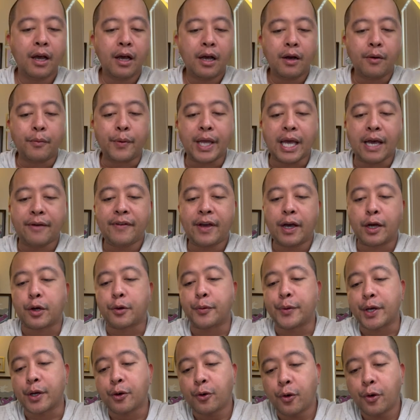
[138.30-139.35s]
We have Echoing
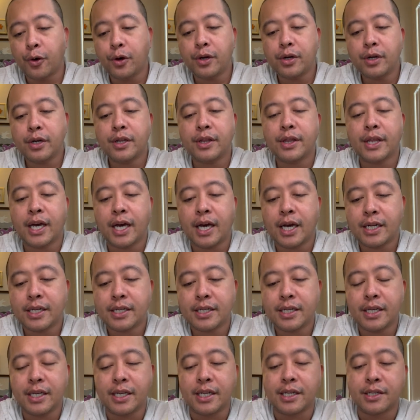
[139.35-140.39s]
Horn. That
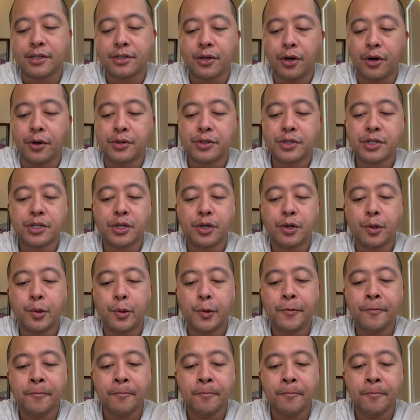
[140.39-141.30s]
is also